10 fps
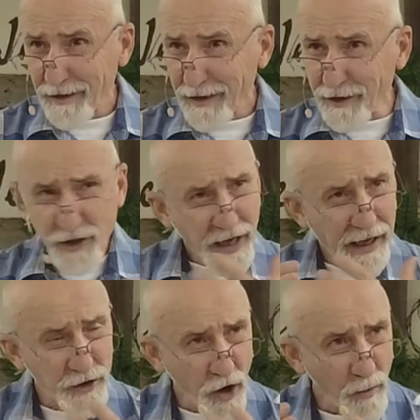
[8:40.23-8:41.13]
It's,
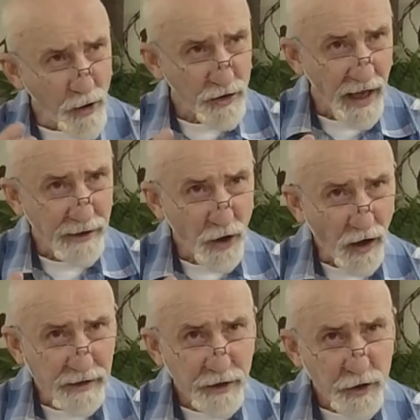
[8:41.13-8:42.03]
it's almost like
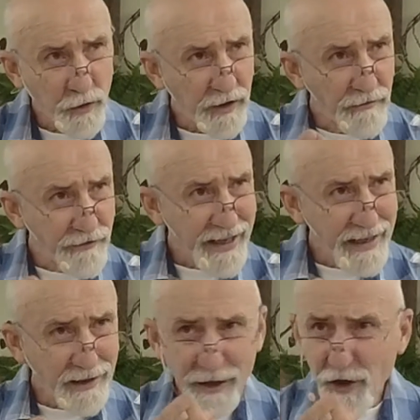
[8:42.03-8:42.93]
darkness you can
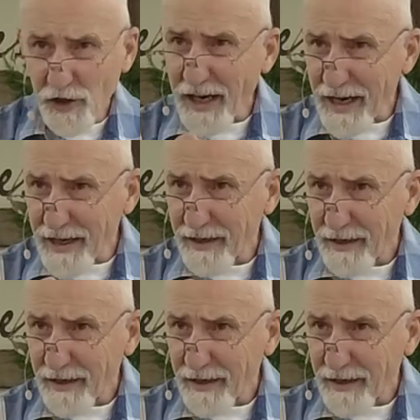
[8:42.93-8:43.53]
feel and see.